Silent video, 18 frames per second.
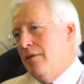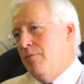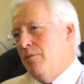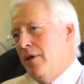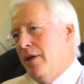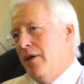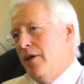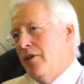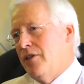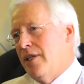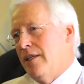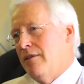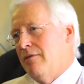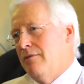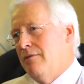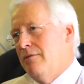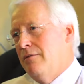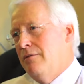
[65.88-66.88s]
and by and large that
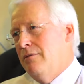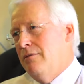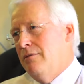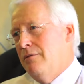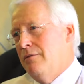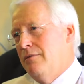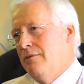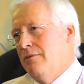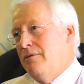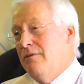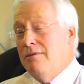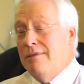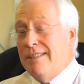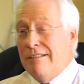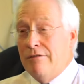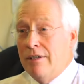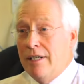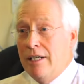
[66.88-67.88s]

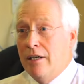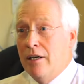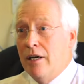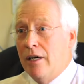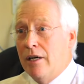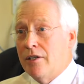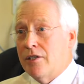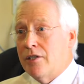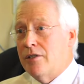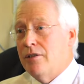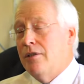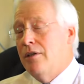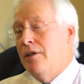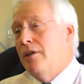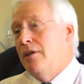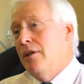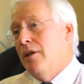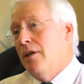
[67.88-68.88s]
didn't really last.